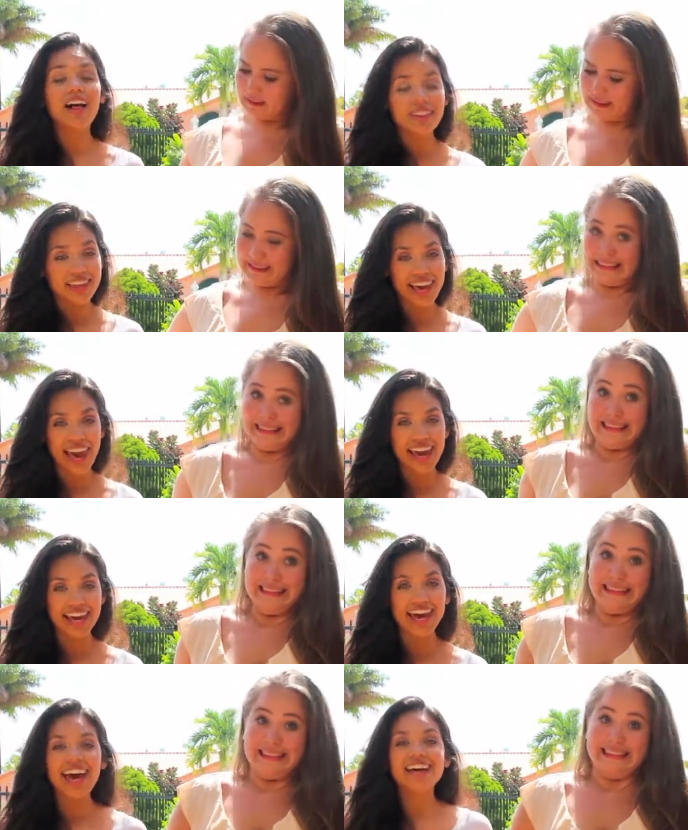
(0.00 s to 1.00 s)
Speaker 1: healthy
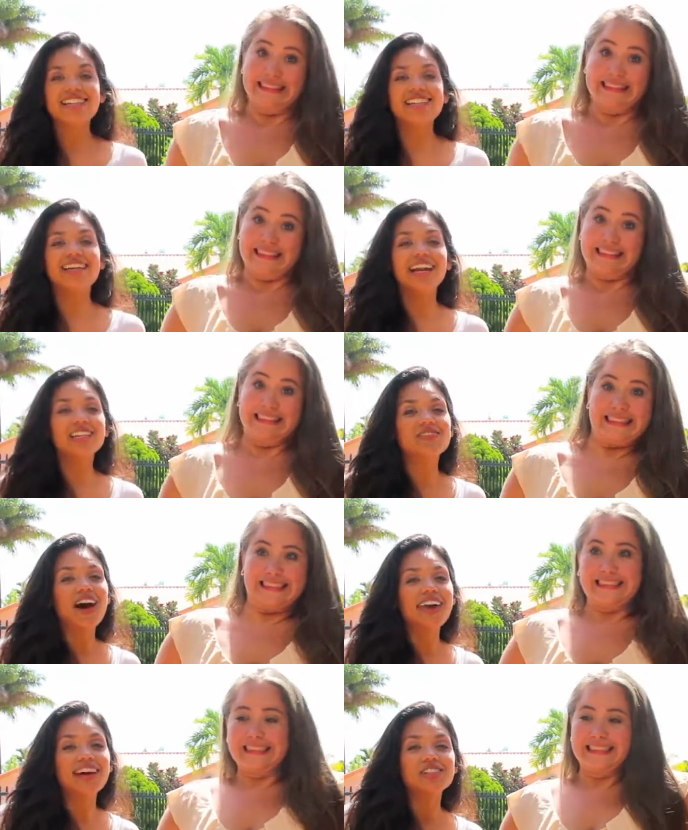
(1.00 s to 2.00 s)
cake to
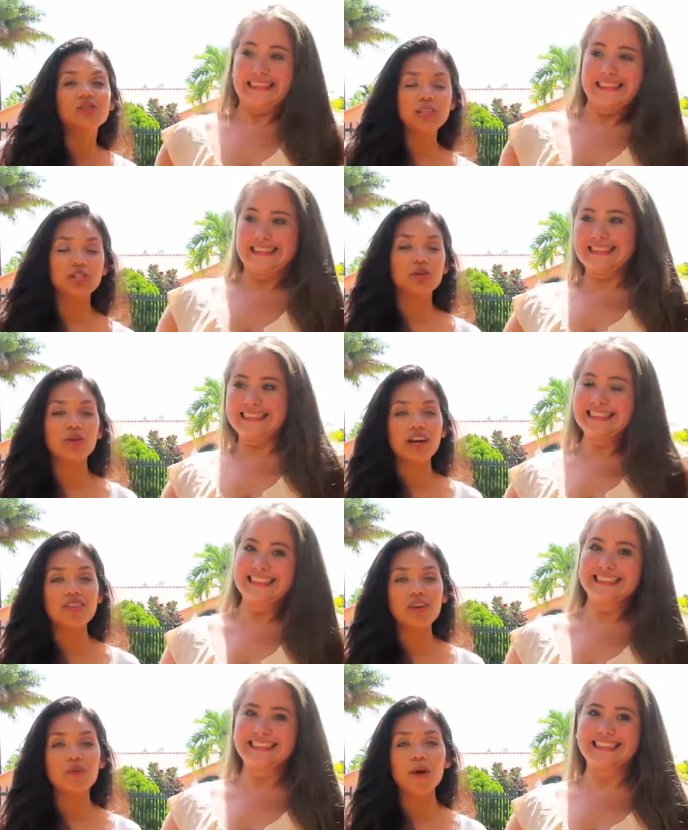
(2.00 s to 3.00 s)
satisfy that sweet tooth
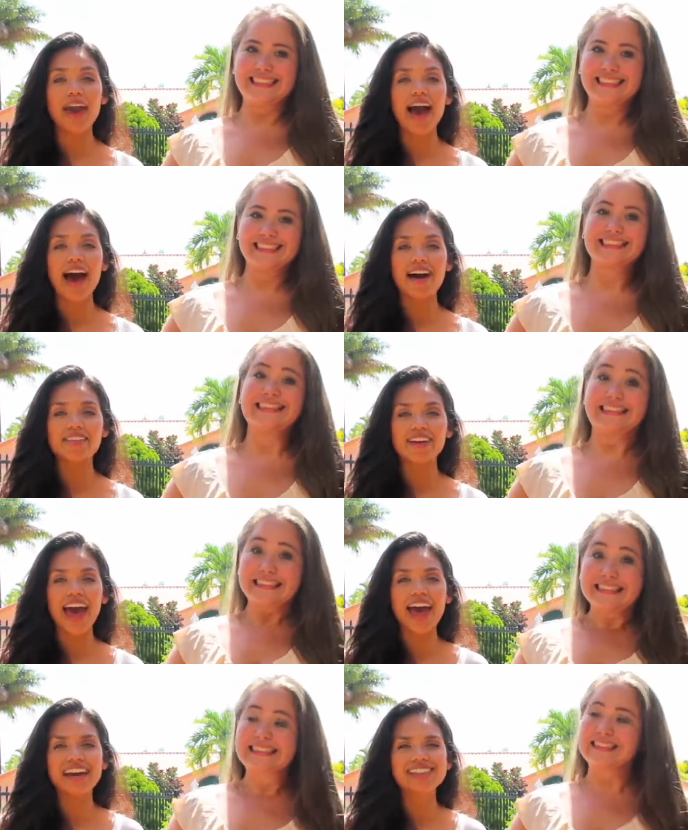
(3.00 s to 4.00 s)
craving you may have.
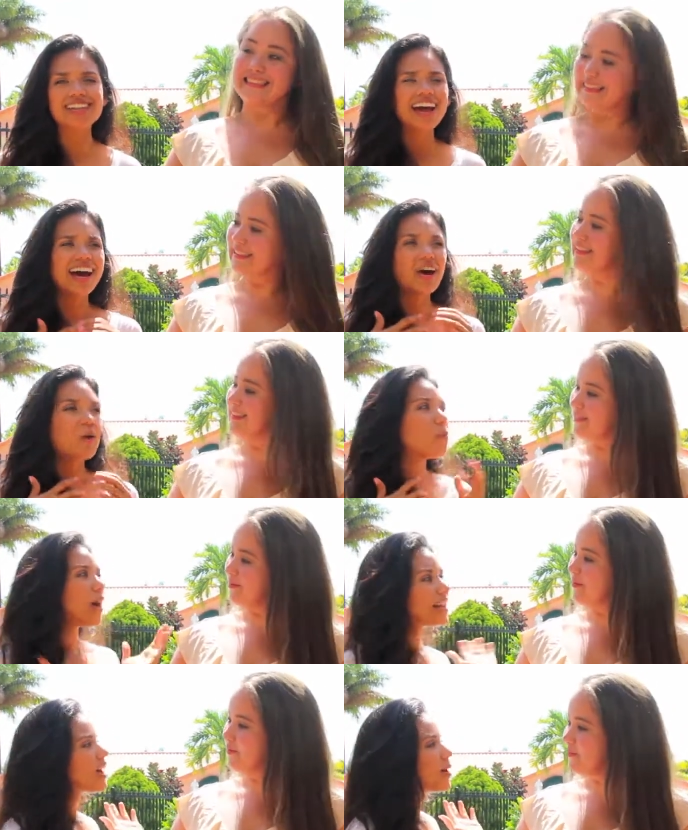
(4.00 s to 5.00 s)
And
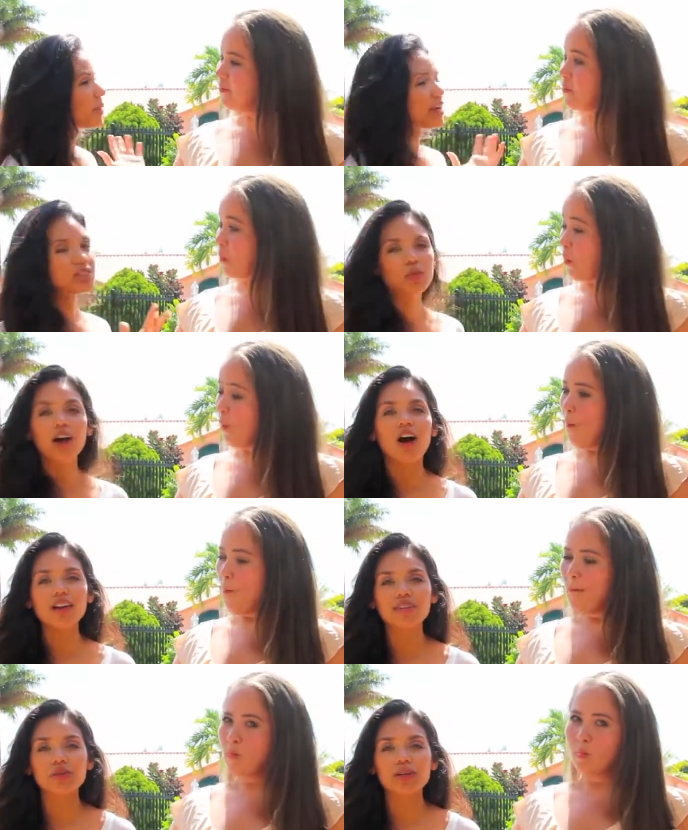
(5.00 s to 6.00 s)
why not? Because we
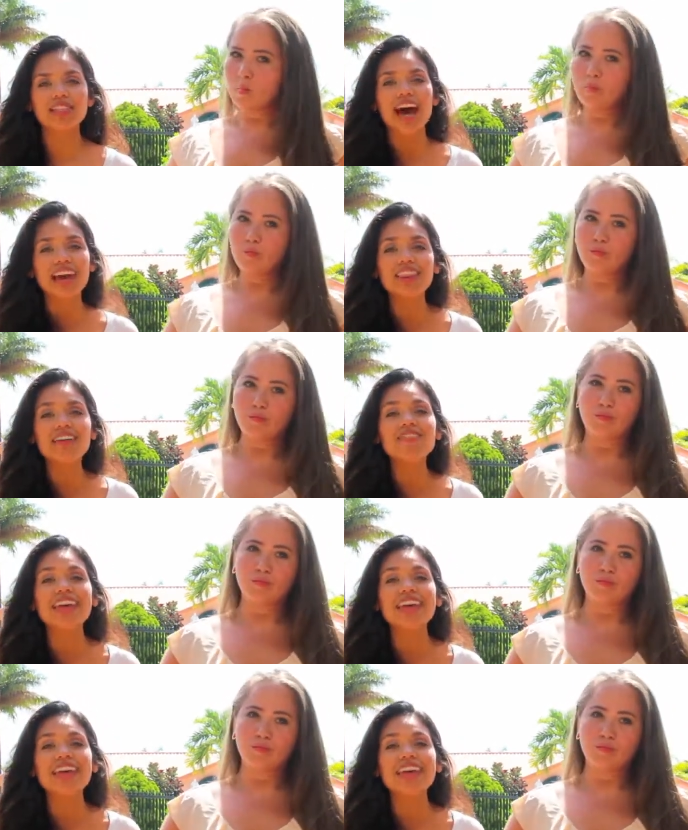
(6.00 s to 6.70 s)
all love sweets. I love